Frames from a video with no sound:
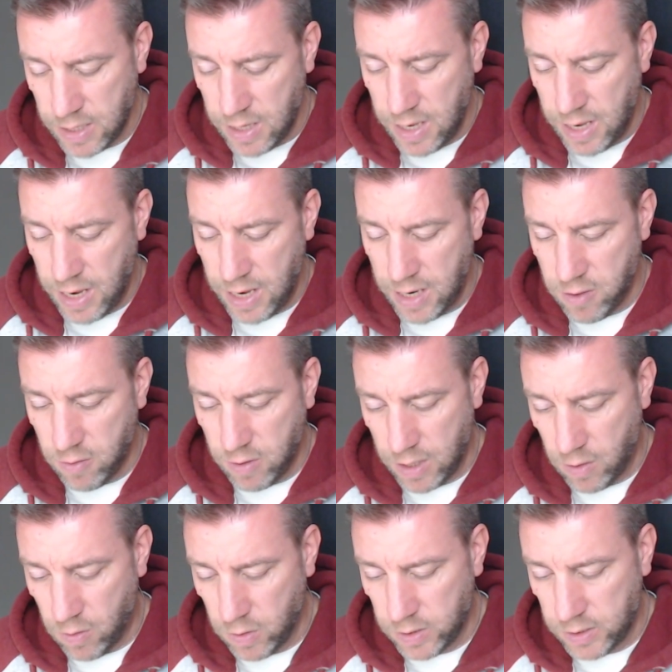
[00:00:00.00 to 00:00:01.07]
and you can
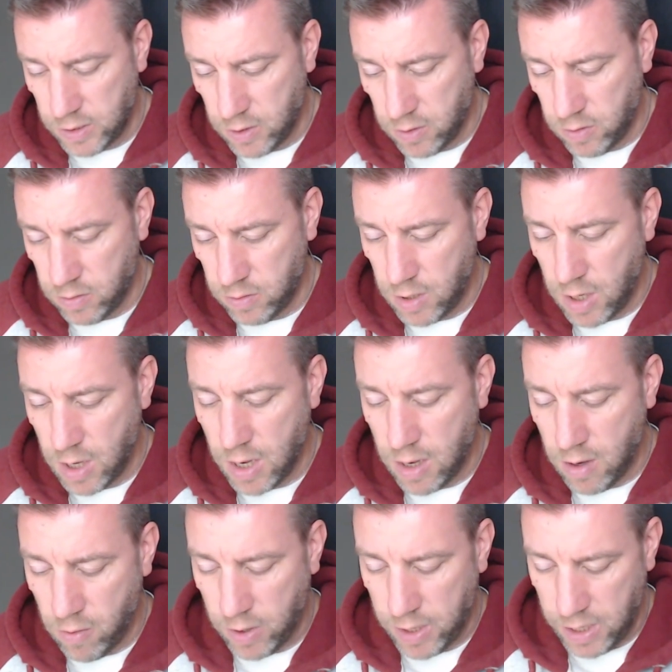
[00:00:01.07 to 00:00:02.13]
also,
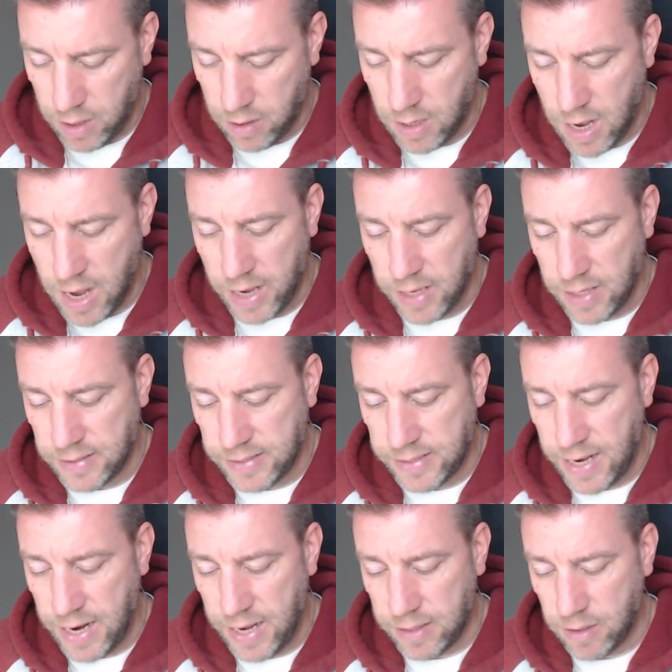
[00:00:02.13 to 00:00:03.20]
okay, I can
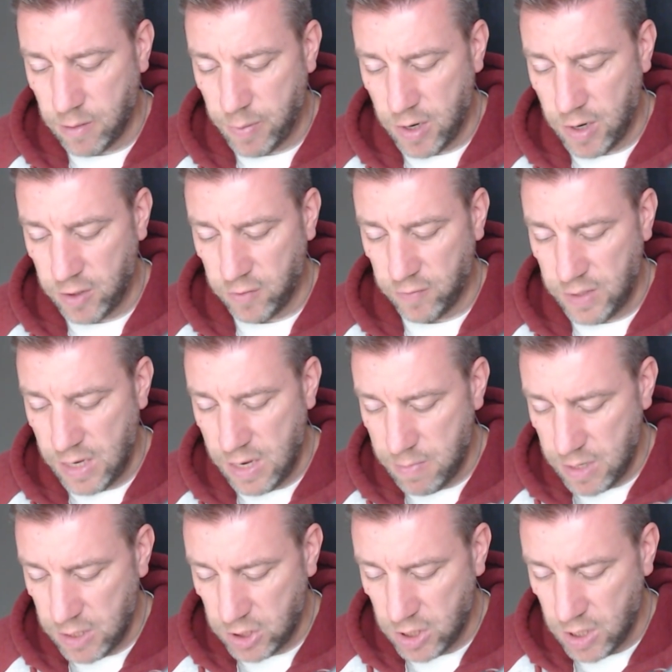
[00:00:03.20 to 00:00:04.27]
select the part of the
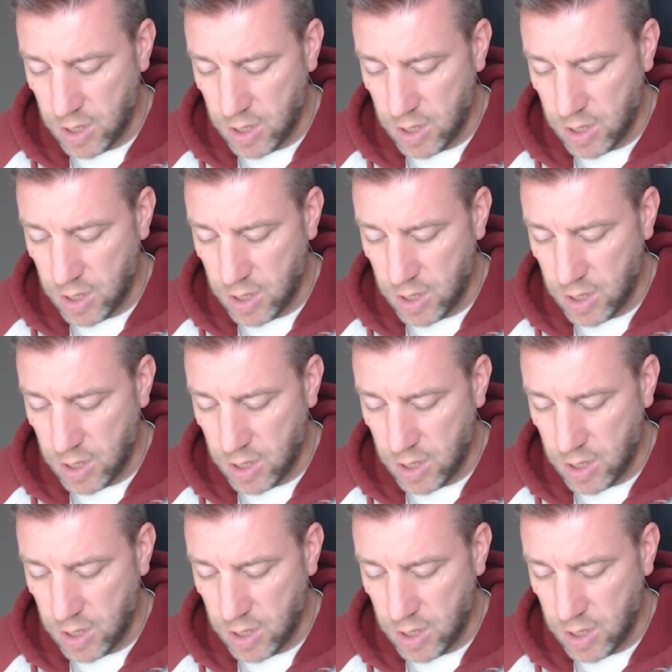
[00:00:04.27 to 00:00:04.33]
image